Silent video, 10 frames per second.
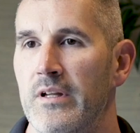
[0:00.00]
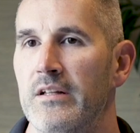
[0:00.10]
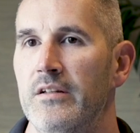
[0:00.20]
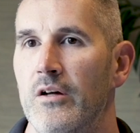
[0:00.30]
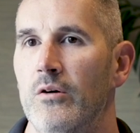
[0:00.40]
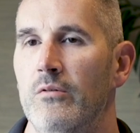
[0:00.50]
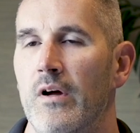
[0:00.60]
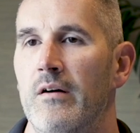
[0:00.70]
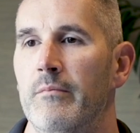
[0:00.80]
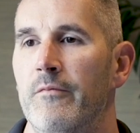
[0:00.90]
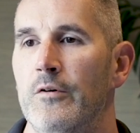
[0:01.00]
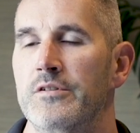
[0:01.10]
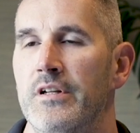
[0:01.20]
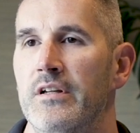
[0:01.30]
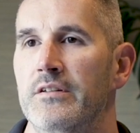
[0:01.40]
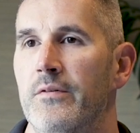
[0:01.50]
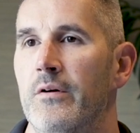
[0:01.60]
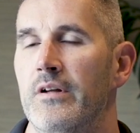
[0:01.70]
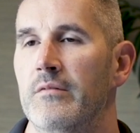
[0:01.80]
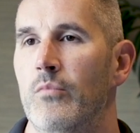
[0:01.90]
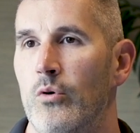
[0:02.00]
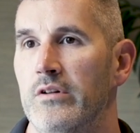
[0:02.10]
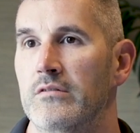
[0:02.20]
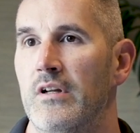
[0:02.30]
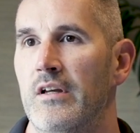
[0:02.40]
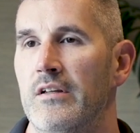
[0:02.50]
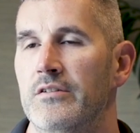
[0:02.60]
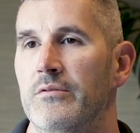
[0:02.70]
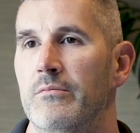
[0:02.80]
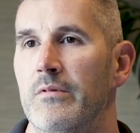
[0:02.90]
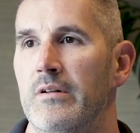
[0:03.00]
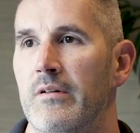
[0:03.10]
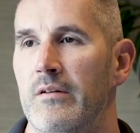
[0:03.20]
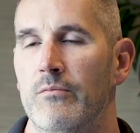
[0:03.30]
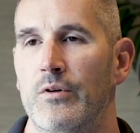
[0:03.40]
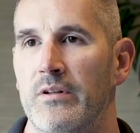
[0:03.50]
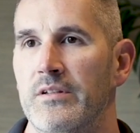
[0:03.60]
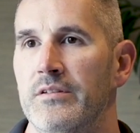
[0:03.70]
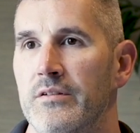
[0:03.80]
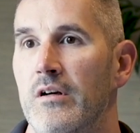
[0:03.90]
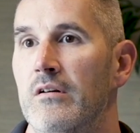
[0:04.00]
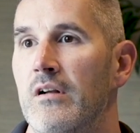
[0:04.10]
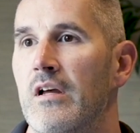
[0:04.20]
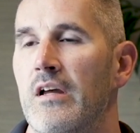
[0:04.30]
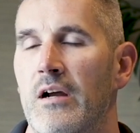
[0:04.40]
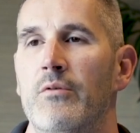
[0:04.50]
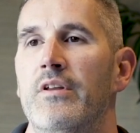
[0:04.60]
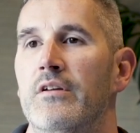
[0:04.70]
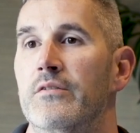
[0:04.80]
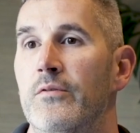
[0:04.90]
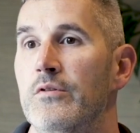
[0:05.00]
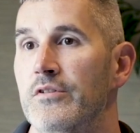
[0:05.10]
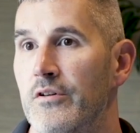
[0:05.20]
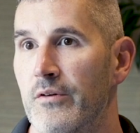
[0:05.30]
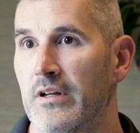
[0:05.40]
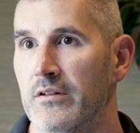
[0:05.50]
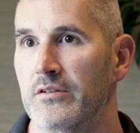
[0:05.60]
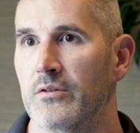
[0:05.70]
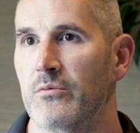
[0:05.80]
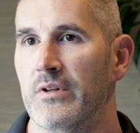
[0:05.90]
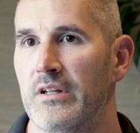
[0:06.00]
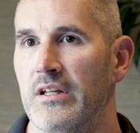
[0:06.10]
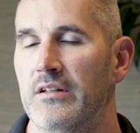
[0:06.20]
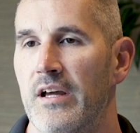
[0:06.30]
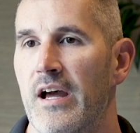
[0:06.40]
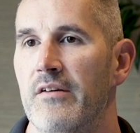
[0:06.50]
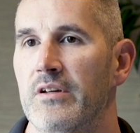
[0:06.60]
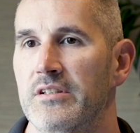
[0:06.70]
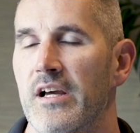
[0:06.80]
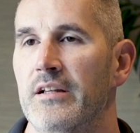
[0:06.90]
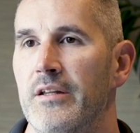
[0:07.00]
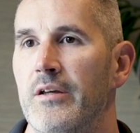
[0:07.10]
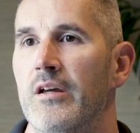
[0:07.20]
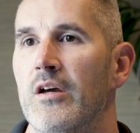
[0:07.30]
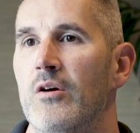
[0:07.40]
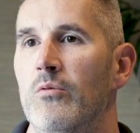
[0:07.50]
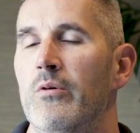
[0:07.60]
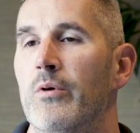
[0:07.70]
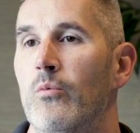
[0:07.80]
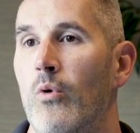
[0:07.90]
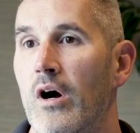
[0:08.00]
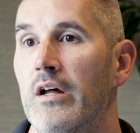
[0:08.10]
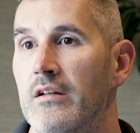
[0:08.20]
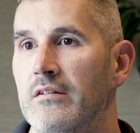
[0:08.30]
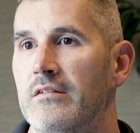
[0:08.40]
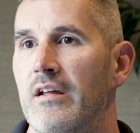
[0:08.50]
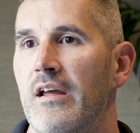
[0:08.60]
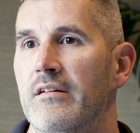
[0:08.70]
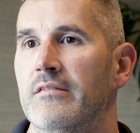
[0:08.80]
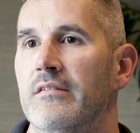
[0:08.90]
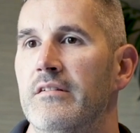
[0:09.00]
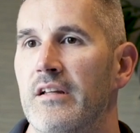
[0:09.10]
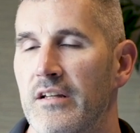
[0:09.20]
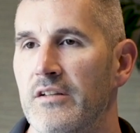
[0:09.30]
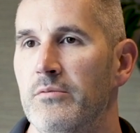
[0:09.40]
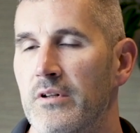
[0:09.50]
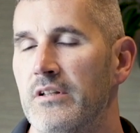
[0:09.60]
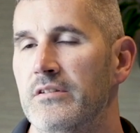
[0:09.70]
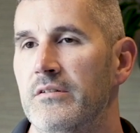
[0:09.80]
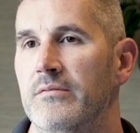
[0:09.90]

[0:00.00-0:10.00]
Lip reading: need to know versioning is very important, so and releases everything is versioned correctly, so we need to have exactly what we want in each release.